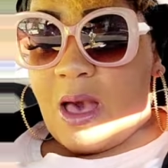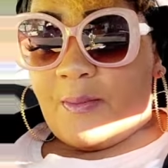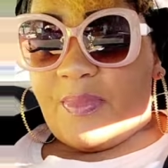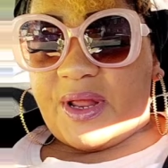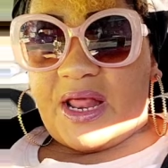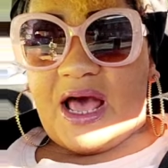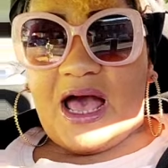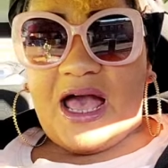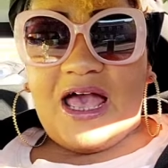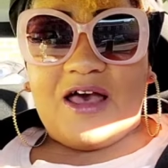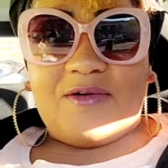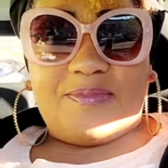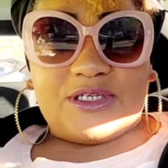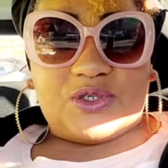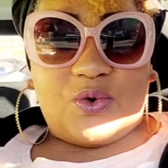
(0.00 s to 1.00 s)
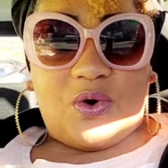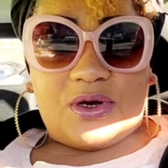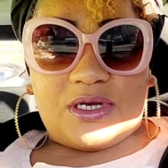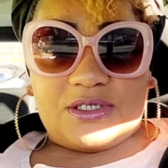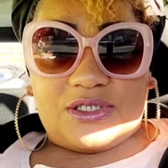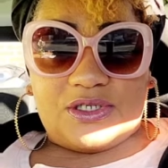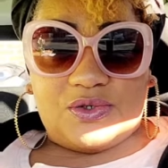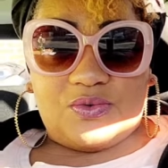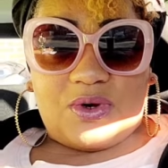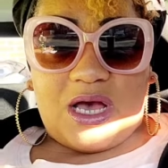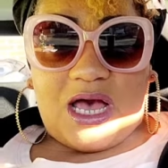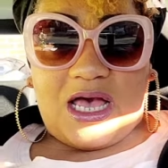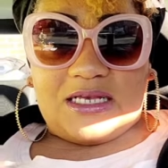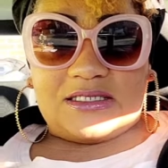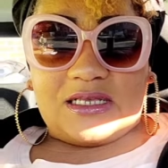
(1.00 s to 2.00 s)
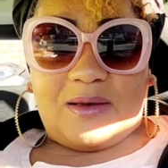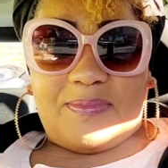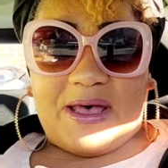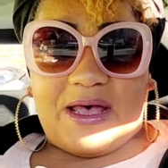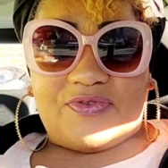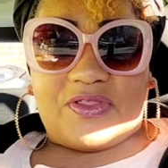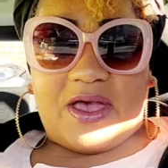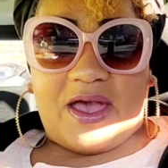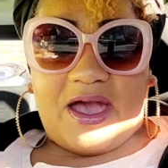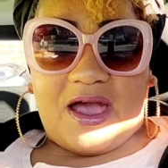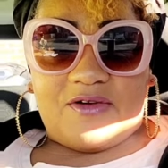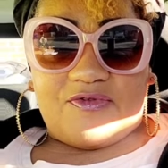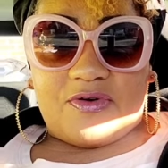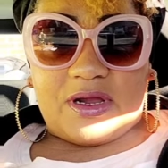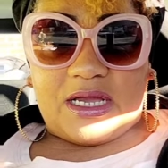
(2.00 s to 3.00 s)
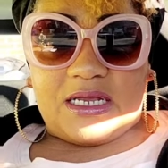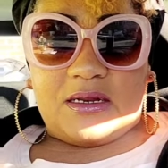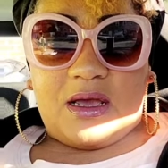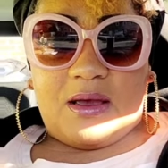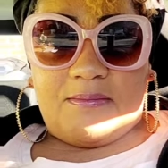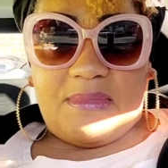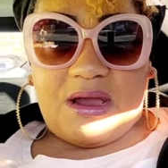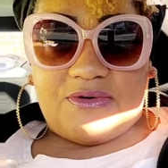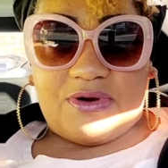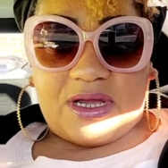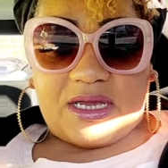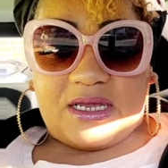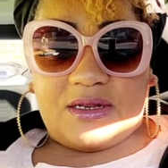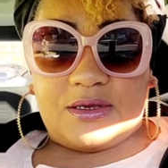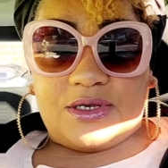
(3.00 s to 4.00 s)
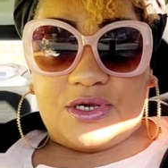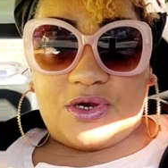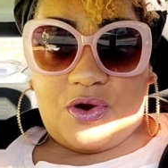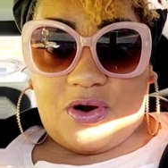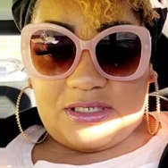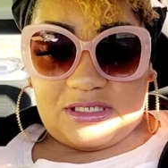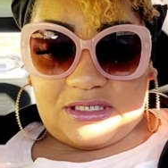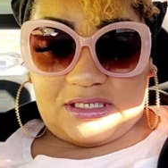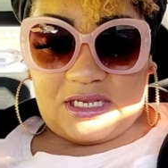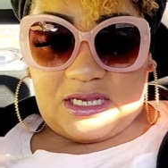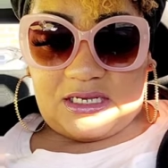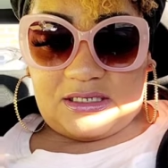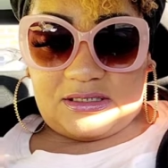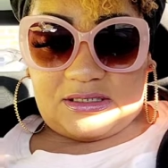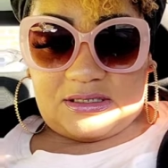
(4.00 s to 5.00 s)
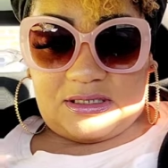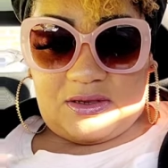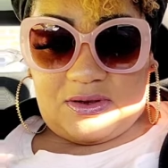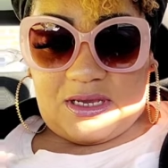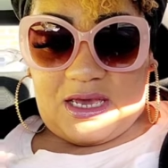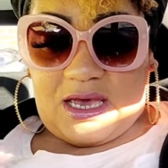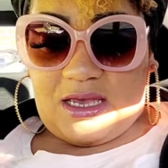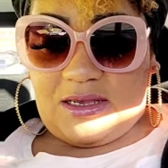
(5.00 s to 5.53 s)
but I have been talking to you guys about the African American yardsticks okay